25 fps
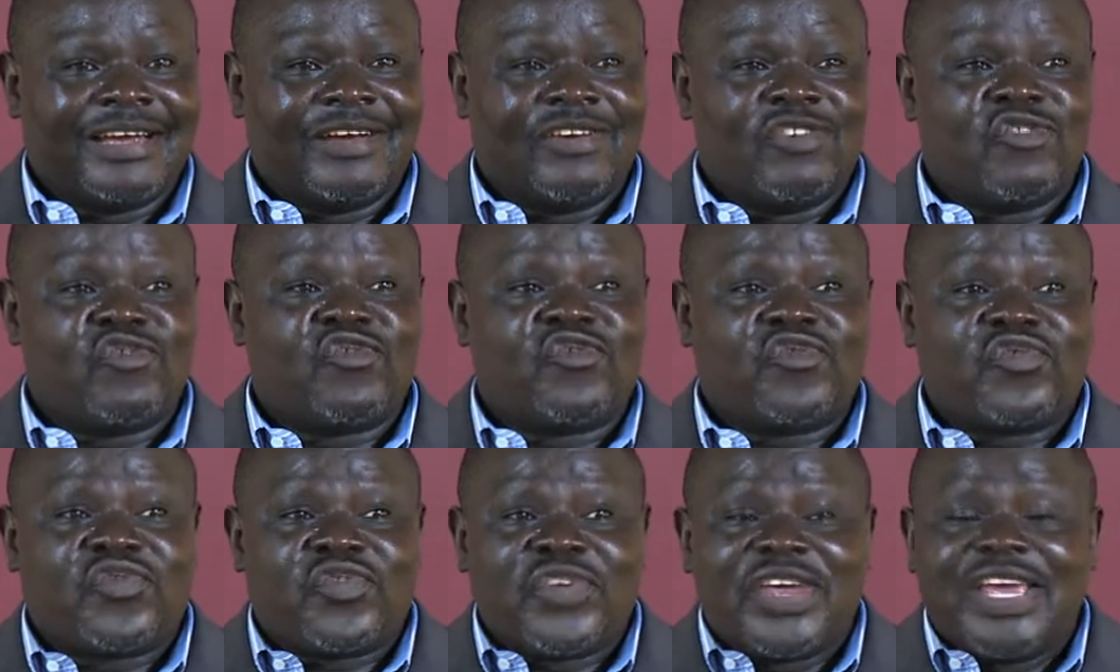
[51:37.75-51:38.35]

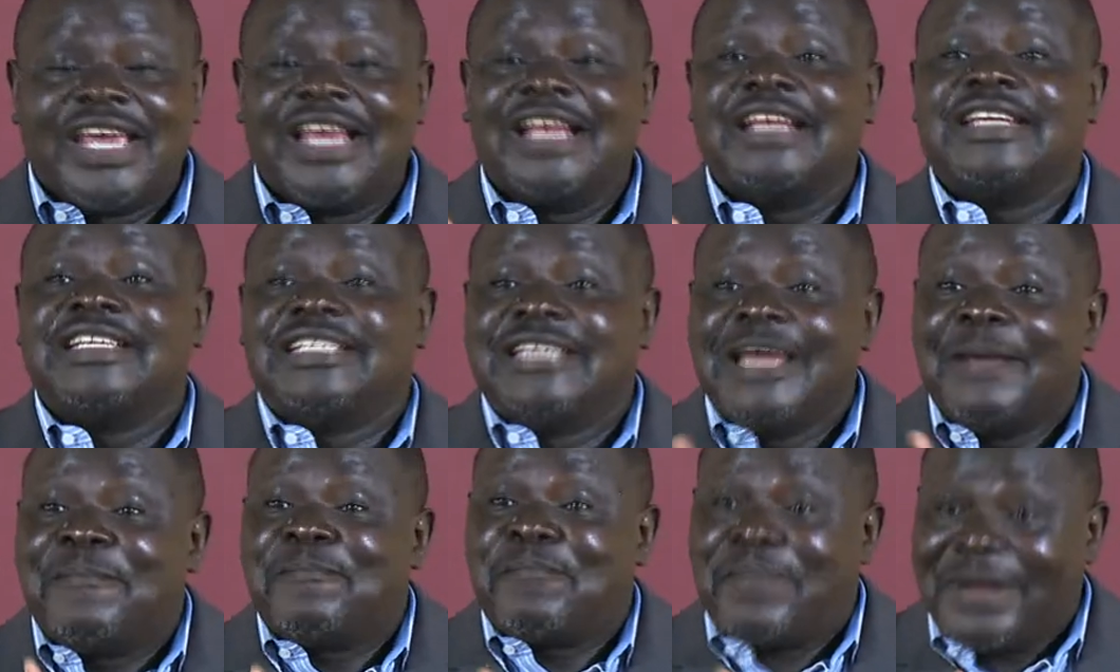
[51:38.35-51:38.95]
feel
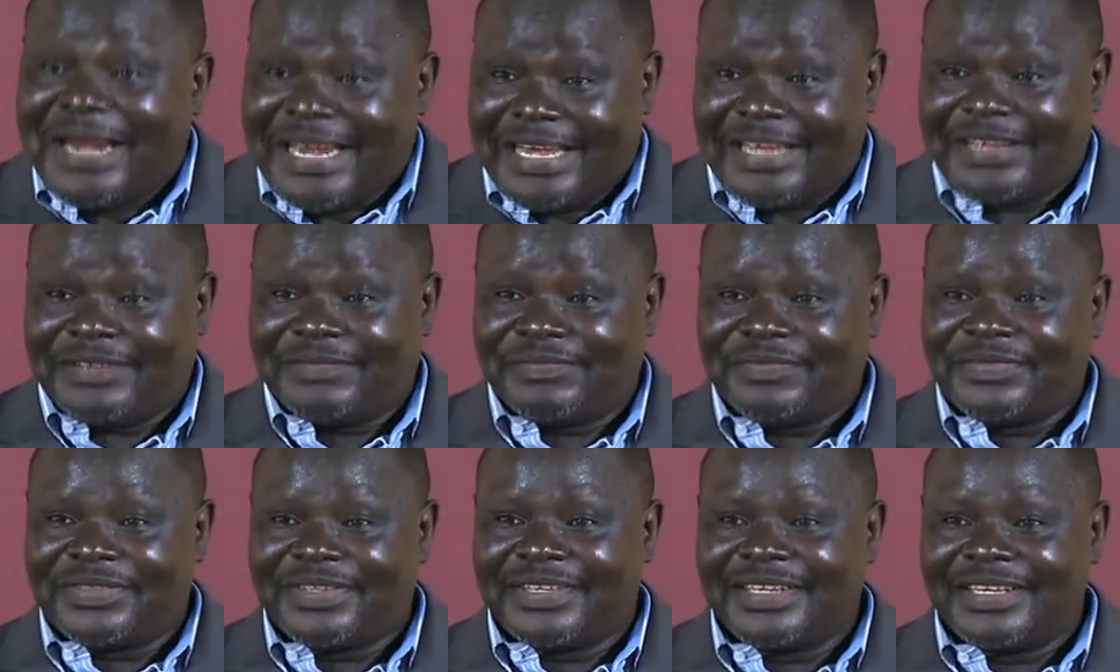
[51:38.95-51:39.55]
deeply
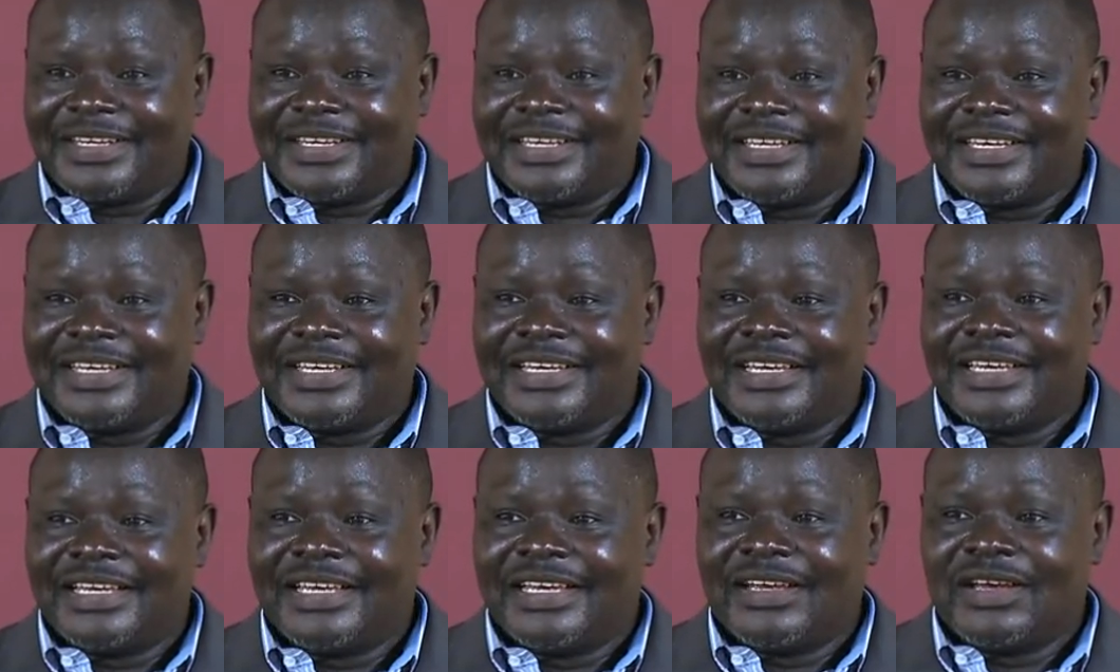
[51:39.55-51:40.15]

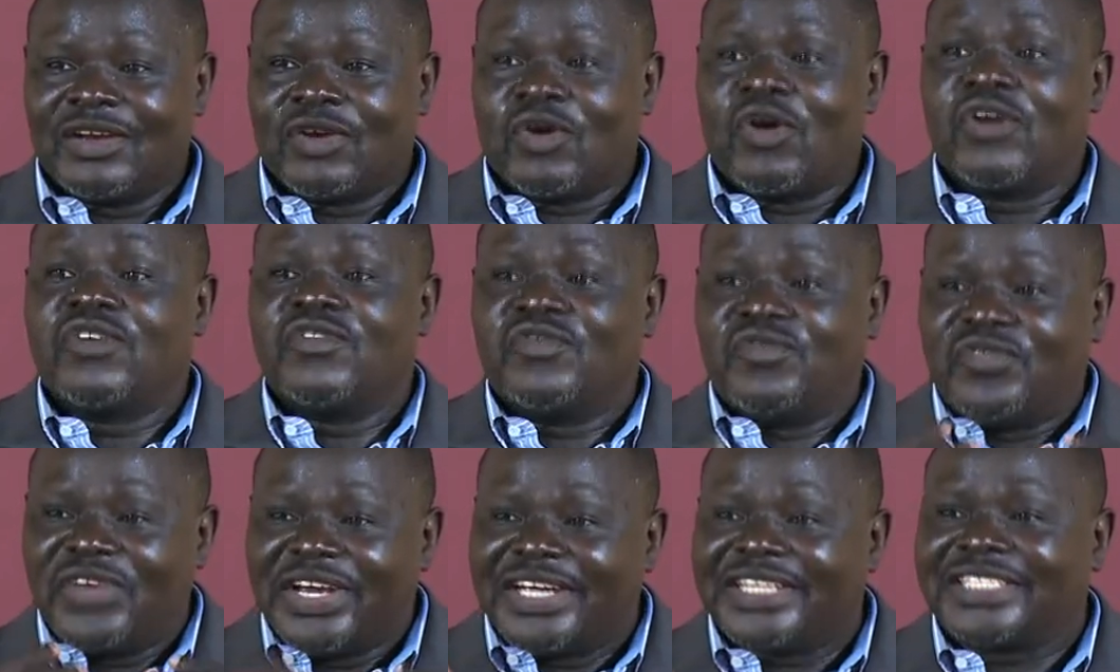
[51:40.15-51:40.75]

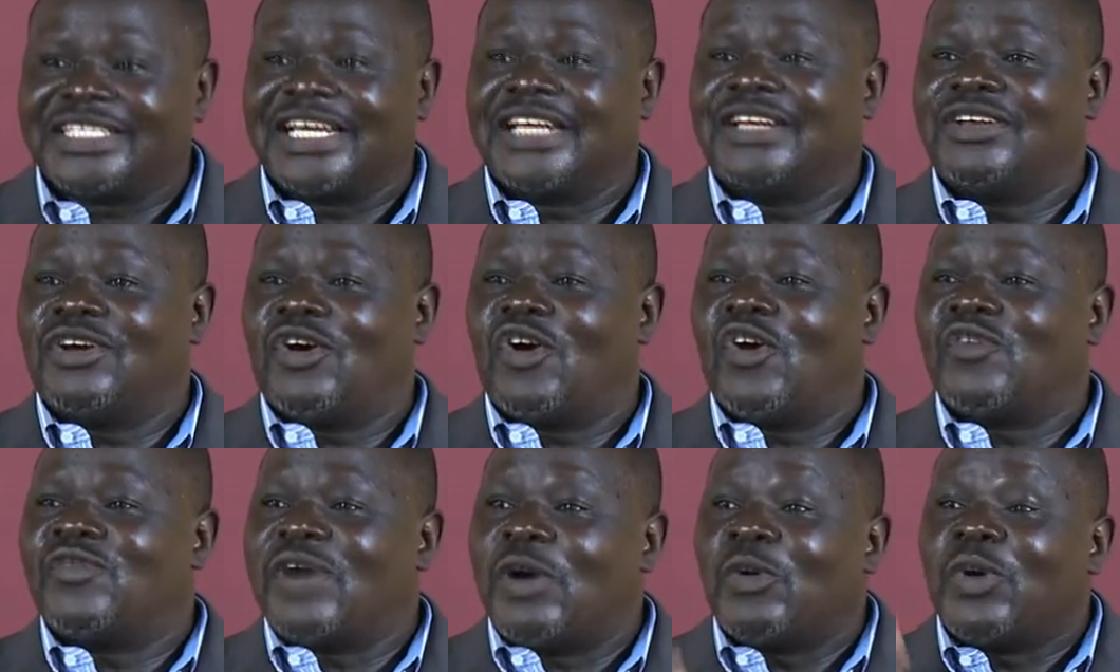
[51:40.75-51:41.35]
convicted
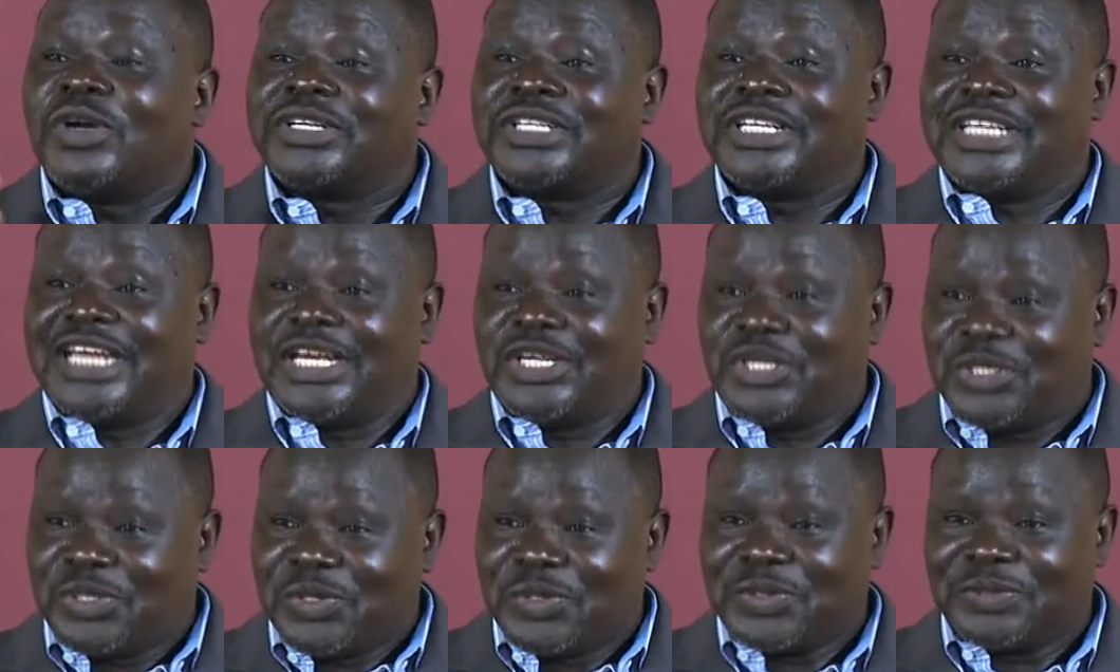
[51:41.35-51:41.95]
over what
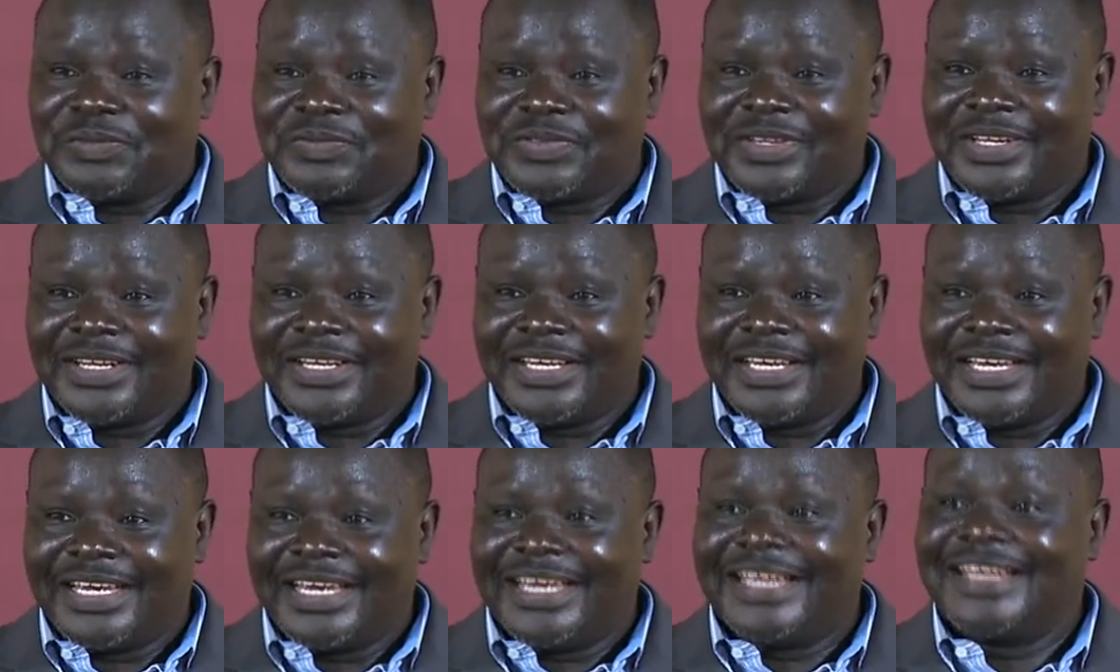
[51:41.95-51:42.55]
they do,
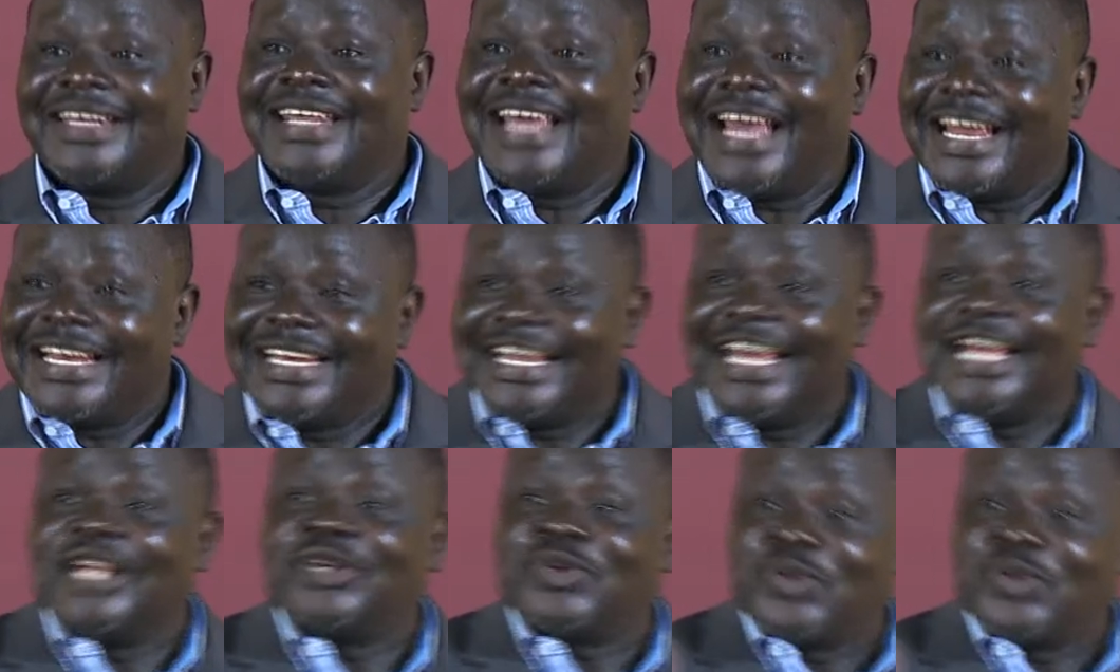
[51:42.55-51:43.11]
in their day